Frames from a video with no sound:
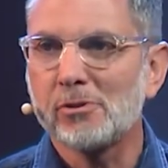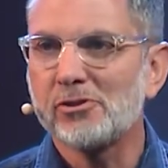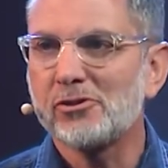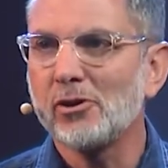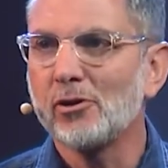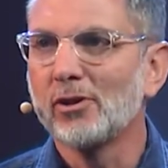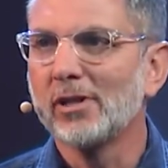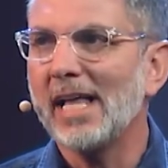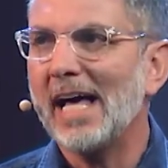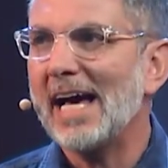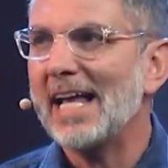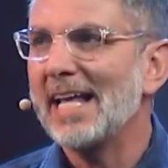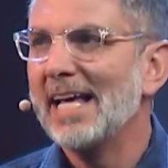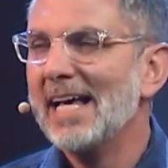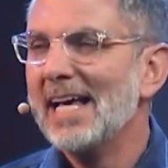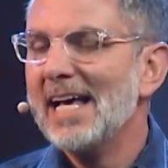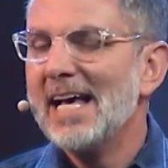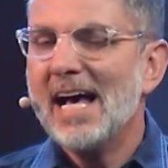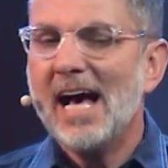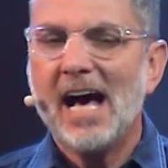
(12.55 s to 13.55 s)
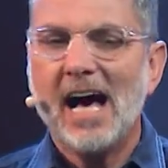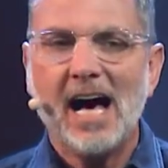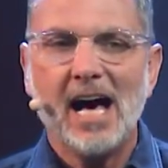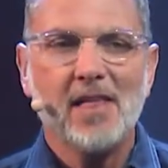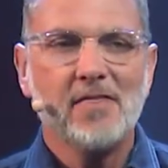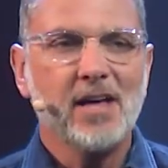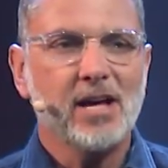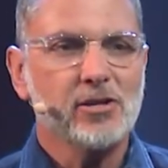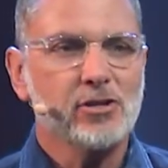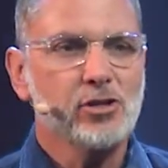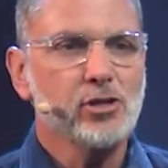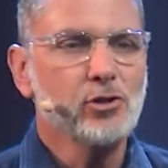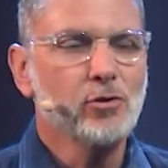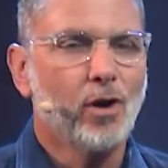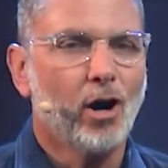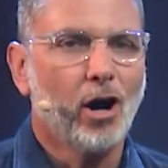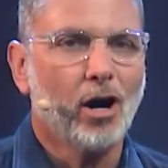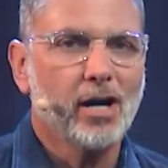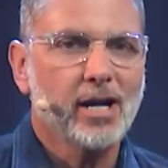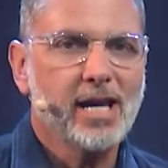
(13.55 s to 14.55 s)
We're so glad that
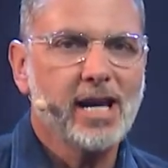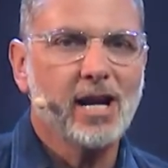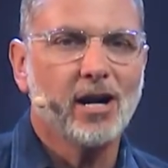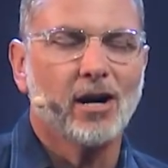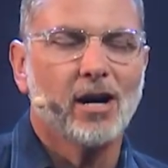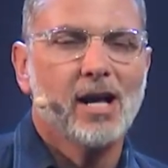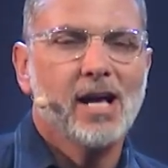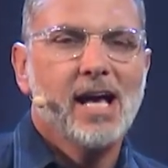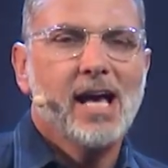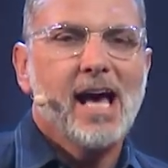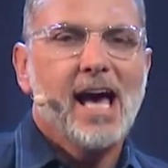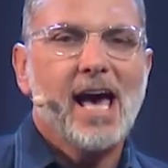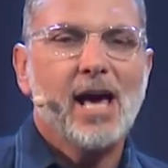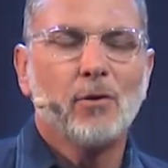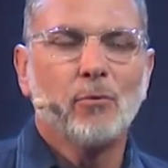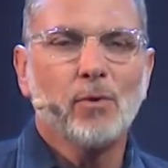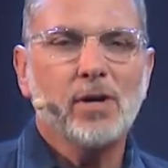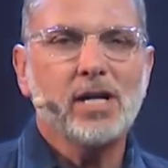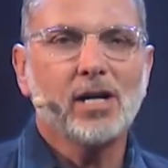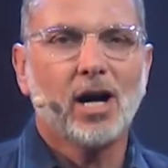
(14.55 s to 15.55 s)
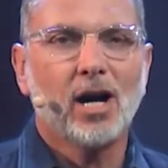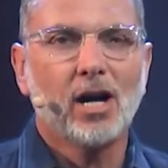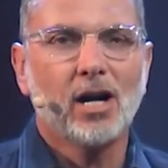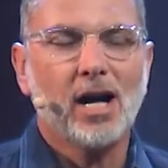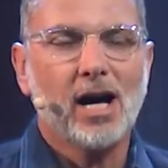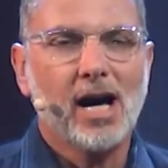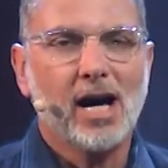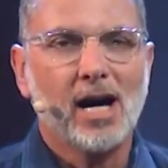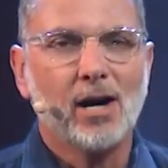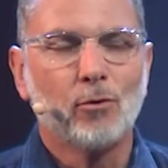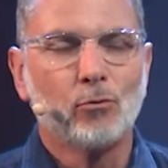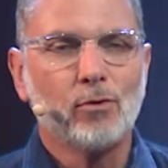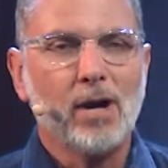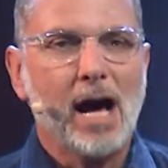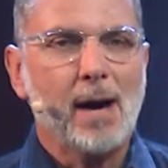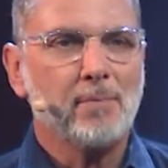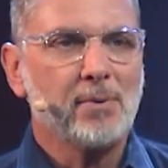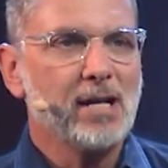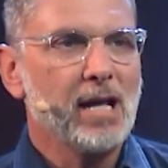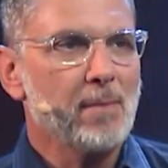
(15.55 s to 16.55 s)
you are here. And we are
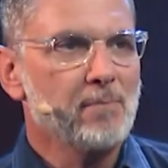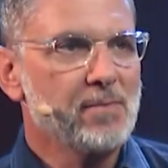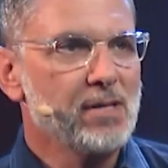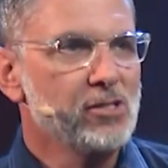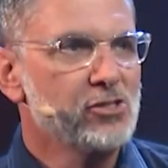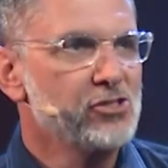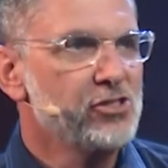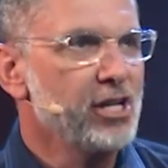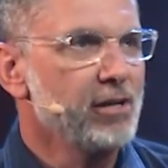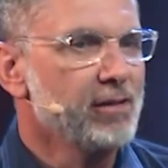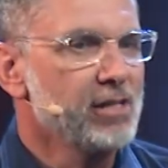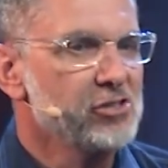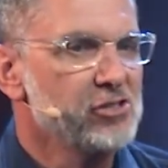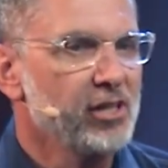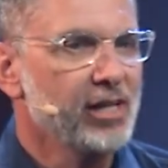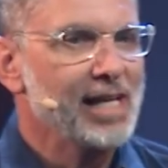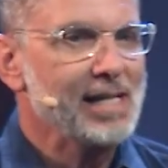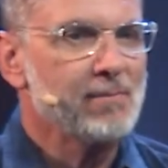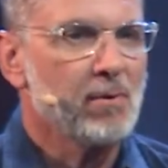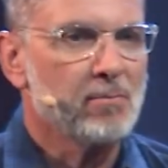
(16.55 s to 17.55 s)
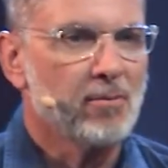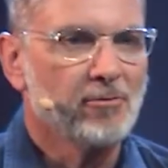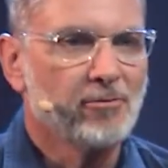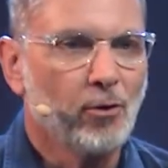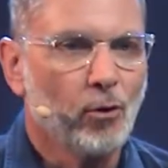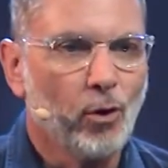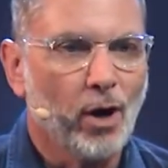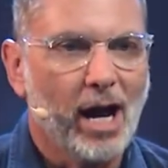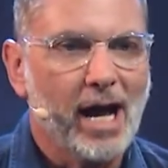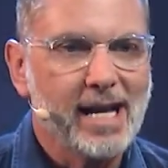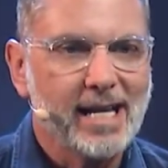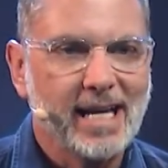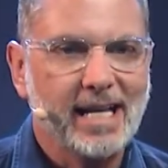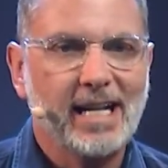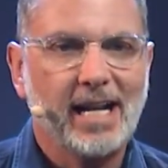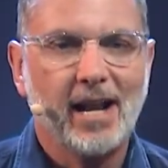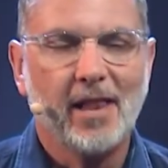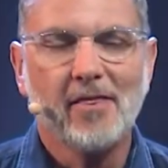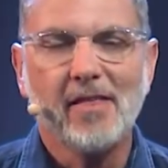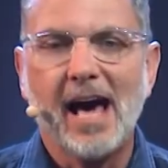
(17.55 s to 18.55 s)
wrapping up this series today. But before I
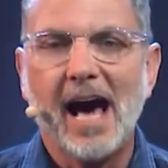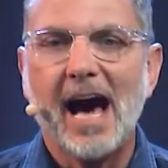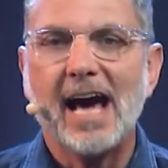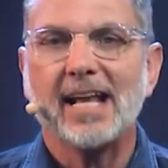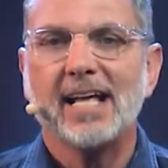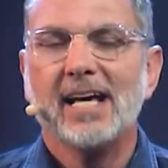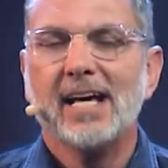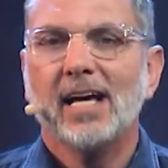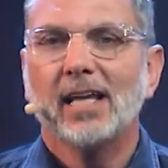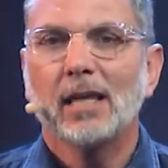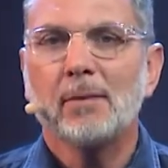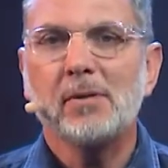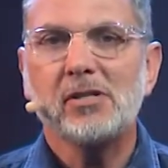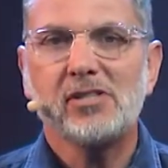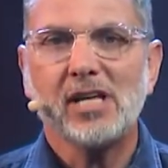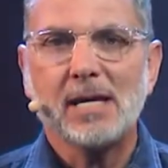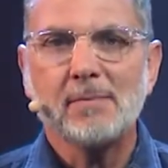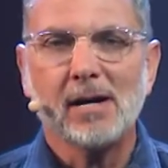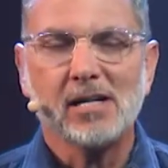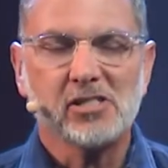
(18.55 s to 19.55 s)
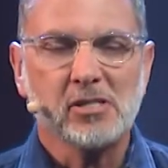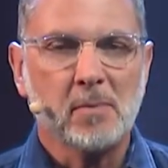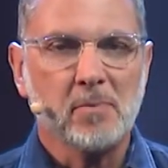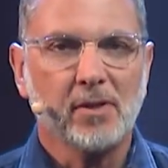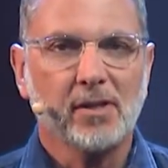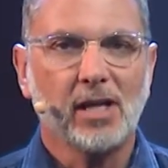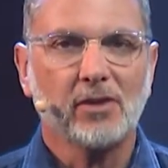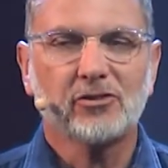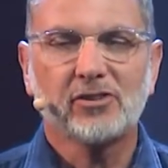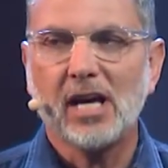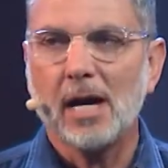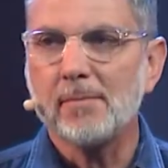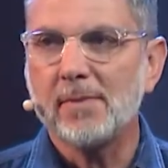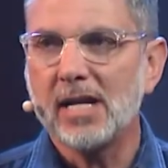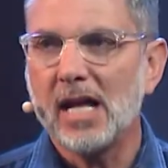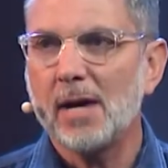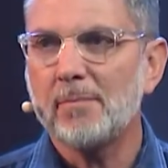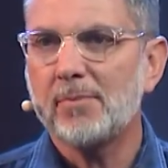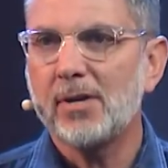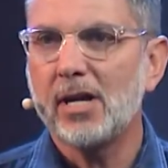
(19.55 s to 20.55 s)
get into that, let me tell you about something that's
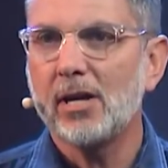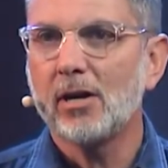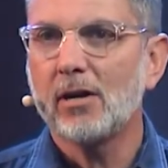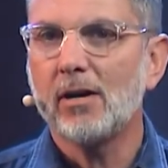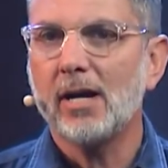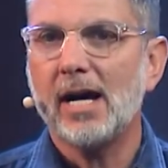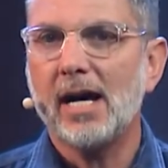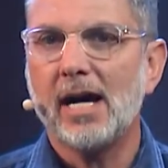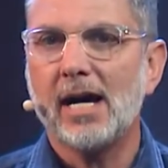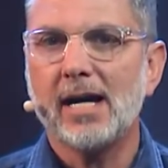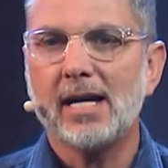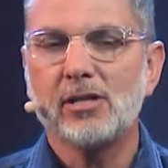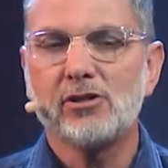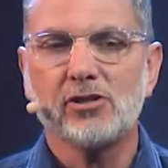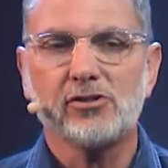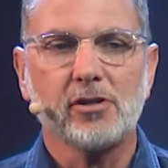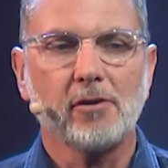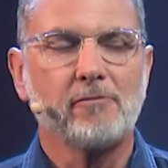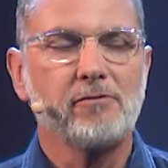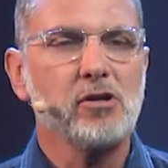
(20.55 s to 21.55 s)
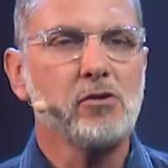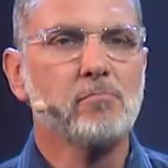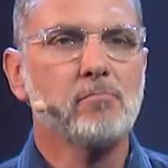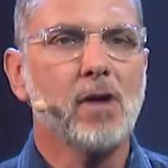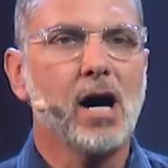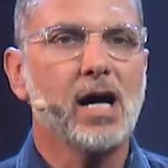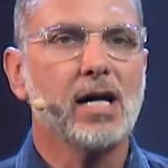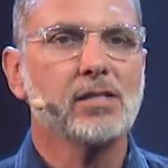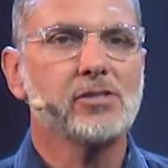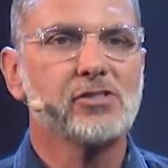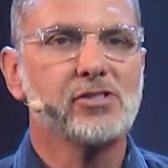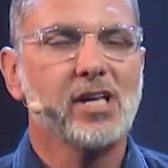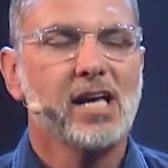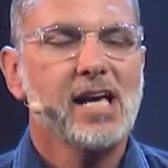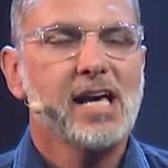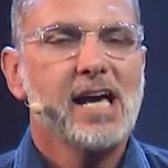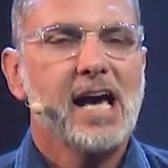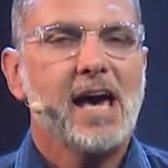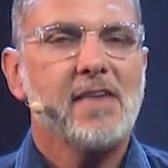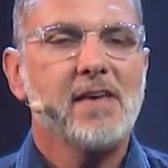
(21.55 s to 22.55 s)
coming up here in just a few months.
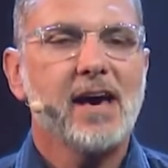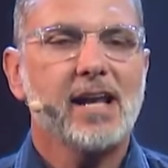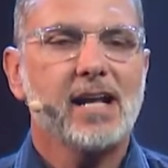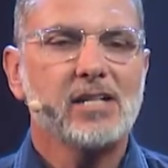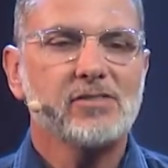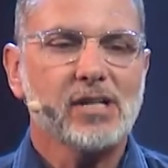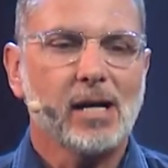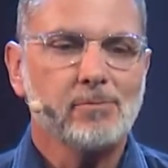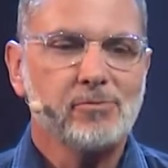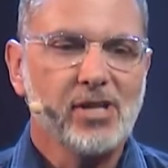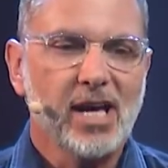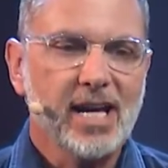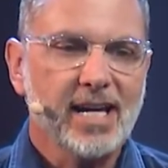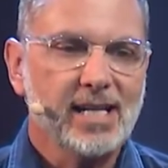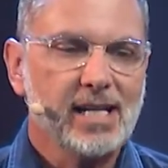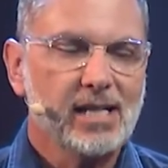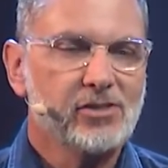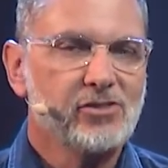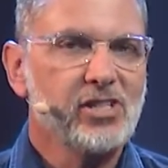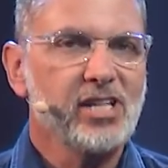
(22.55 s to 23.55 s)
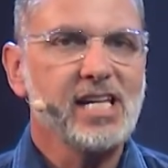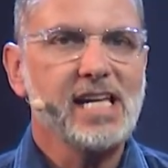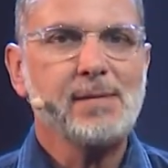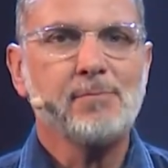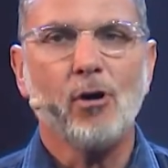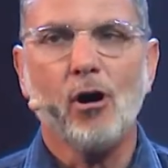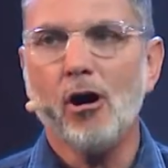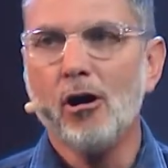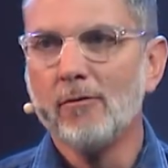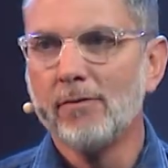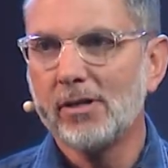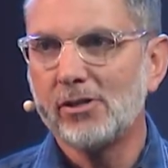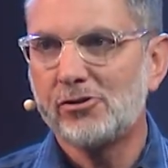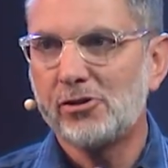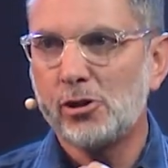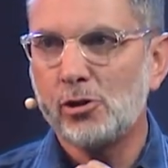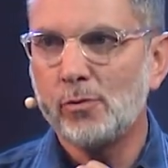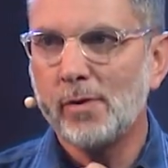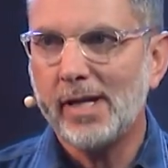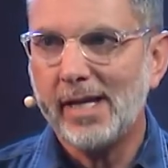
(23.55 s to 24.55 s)
And that is I'm taking a team over
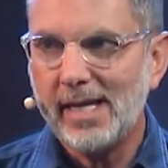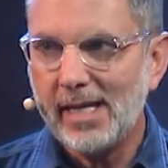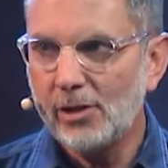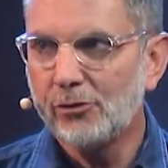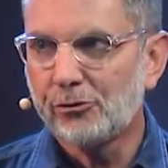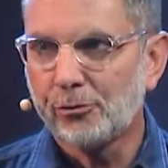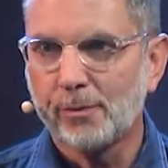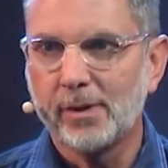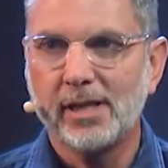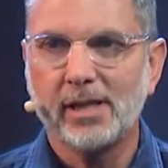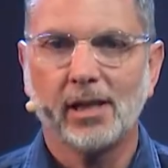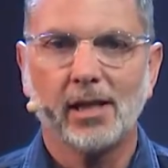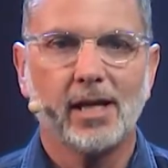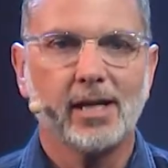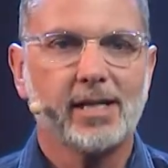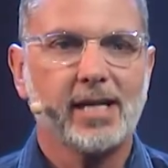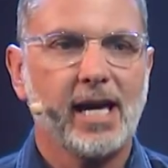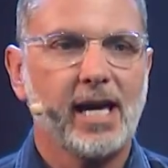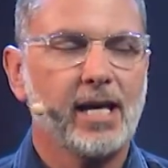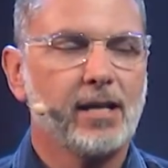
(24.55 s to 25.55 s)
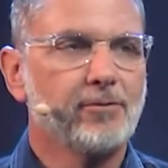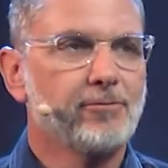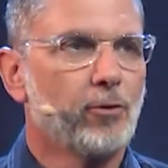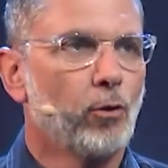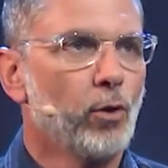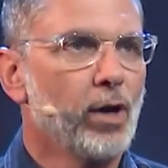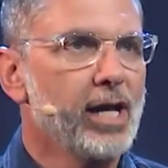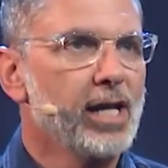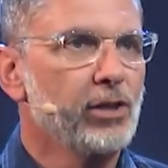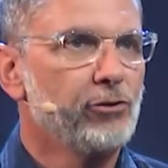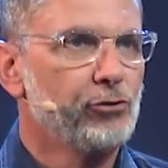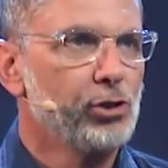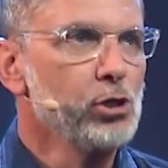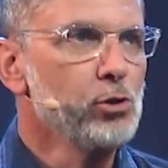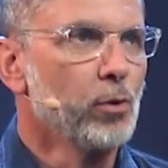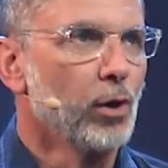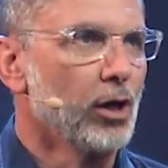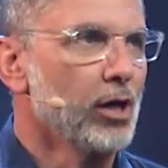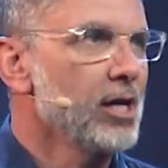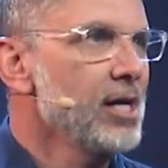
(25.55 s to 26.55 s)
to Israel again for a
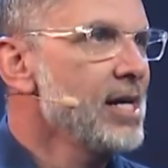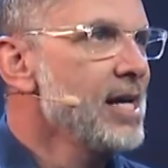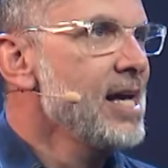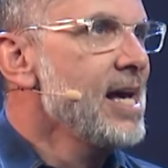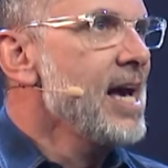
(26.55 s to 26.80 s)
tour.